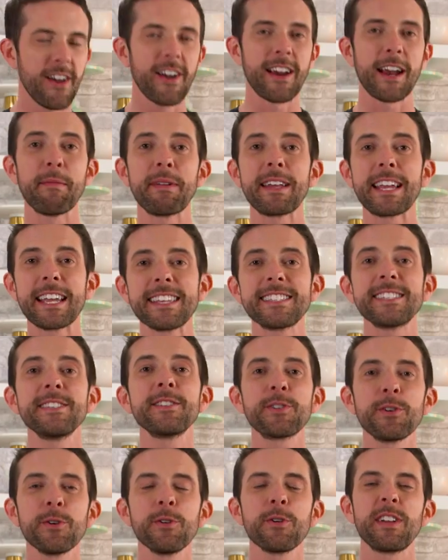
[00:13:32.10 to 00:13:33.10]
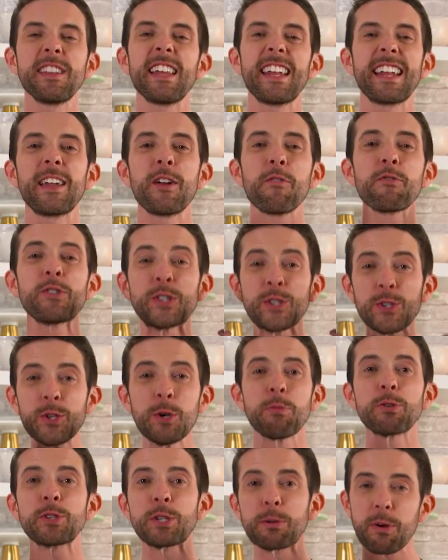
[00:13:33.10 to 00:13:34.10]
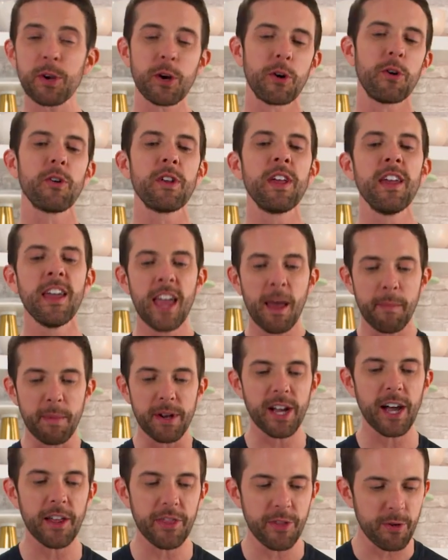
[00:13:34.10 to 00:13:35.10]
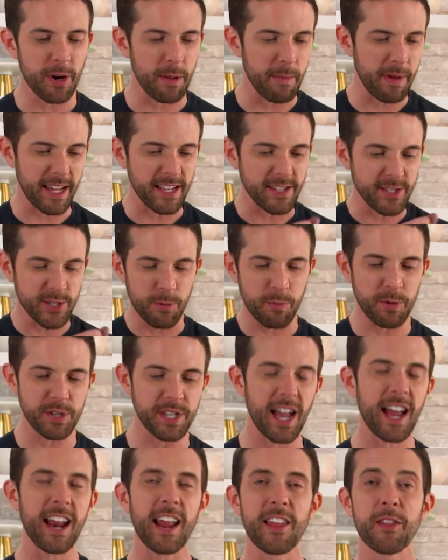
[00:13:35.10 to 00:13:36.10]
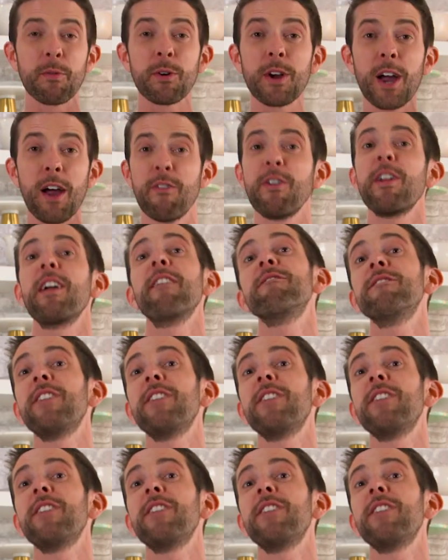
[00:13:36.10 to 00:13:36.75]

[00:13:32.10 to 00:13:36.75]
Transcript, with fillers: All right, I'm gonna get this in the cooler and let it get super, super cold. I'm gonna cut through it and make it super tight and then we'll cover it in